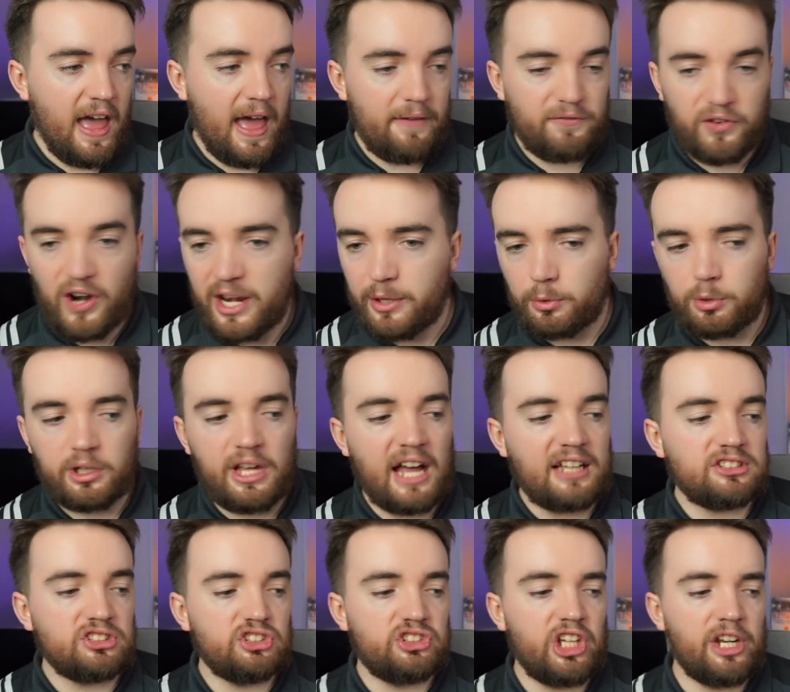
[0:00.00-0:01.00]
For anyone who
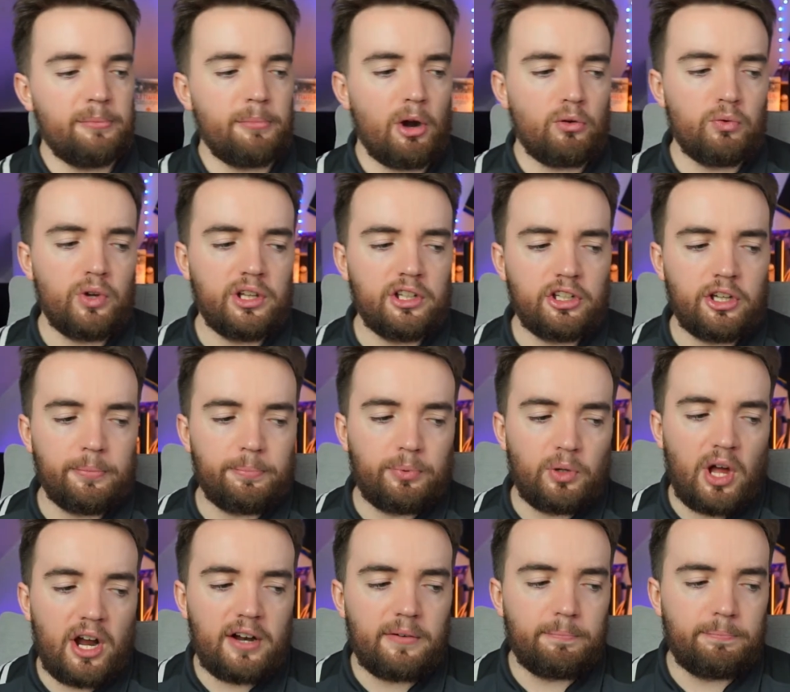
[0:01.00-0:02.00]
hasn't seen him, a really good player,